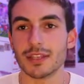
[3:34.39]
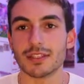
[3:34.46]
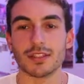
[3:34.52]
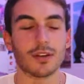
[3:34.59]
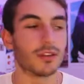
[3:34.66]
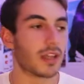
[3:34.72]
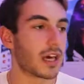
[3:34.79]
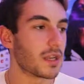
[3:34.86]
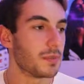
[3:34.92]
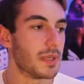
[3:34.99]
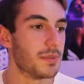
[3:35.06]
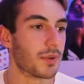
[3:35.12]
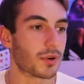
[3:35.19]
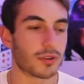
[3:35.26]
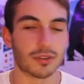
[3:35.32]
So a lot of
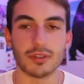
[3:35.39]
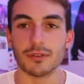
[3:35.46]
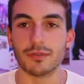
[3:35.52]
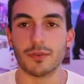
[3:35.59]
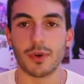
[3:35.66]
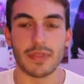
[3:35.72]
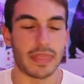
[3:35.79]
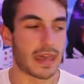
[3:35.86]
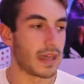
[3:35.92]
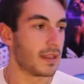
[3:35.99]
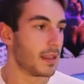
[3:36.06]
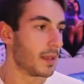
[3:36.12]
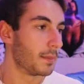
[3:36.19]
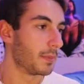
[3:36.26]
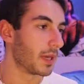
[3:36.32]
people are going to avoid
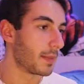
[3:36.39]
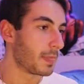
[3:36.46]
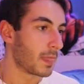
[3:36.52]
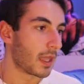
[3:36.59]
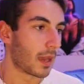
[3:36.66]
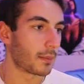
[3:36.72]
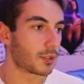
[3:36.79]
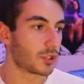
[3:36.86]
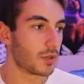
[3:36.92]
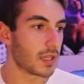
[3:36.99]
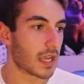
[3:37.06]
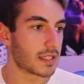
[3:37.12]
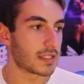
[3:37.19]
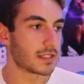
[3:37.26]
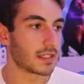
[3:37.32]
that. But I'm going to show
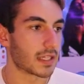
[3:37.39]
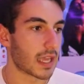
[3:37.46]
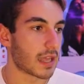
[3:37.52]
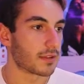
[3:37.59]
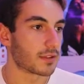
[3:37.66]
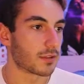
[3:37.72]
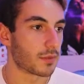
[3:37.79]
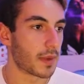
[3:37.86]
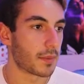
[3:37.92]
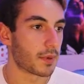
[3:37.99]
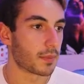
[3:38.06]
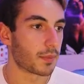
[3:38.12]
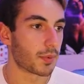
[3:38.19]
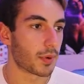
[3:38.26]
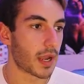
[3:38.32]
you guys this again. So
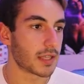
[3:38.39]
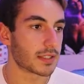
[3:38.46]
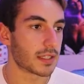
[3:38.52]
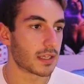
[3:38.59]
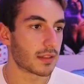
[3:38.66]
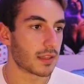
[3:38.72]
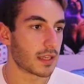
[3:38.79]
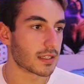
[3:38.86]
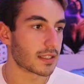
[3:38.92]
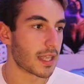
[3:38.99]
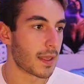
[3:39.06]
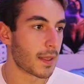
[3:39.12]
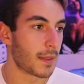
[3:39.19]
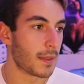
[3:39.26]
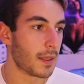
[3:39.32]
remember, press like
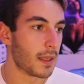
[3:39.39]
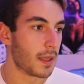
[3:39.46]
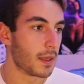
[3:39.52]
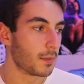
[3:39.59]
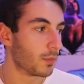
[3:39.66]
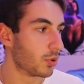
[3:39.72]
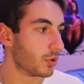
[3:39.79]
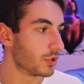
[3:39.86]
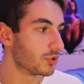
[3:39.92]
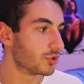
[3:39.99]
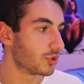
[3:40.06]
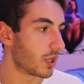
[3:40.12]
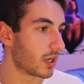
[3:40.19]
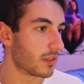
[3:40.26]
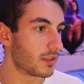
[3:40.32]
this, put
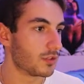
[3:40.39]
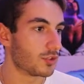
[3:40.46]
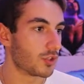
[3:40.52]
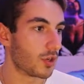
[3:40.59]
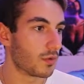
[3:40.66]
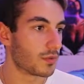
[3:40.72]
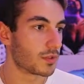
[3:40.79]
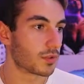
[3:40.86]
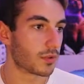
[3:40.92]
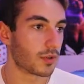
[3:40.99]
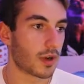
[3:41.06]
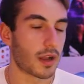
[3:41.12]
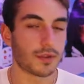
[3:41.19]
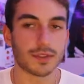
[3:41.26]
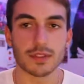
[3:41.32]
Jonathan Jones or
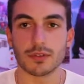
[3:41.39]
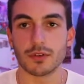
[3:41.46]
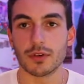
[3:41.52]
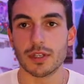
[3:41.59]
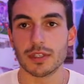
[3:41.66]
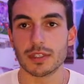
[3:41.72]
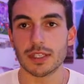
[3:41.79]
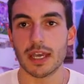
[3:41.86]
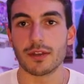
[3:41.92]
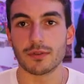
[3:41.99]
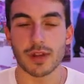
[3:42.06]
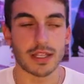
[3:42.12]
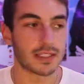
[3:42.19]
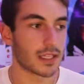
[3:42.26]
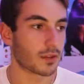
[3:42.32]
your inside
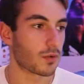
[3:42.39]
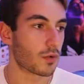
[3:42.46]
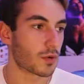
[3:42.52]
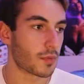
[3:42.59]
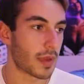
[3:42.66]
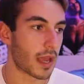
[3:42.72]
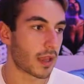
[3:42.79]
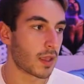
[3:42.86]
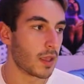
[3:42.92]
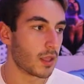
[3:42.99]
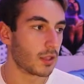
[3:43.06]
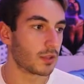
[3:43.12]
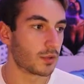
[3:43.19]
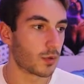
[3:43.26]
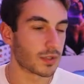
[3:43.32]
right side cornerback
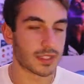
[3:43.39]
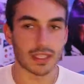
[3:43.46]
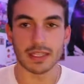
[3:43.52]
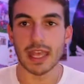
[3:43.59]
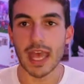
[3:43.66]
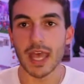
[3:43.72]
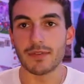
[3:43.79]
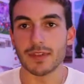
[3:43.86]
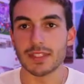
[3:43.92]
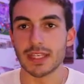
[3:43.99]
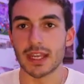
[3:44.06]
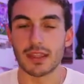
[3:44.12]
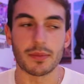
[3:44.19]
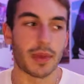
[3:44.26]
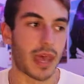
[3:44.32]
towards like the heavy
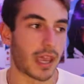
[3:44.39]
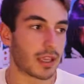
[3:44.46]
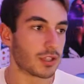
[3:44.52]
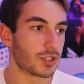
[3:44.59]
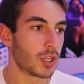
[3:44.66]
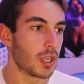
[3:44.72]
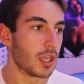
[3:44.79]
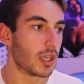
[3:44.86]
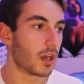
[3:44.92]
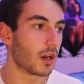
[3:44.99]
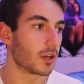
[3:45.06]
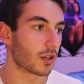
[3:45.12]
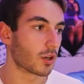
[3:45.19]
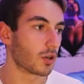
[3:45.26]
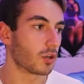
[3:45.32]
side of the package
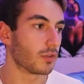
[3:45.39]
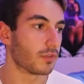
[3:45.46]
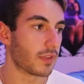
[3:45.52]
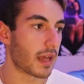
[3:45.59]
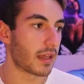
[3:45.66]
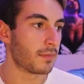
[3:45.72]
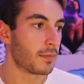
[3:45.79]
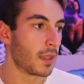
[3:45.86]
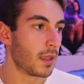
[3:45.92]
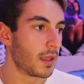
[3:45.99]
on a curl flat.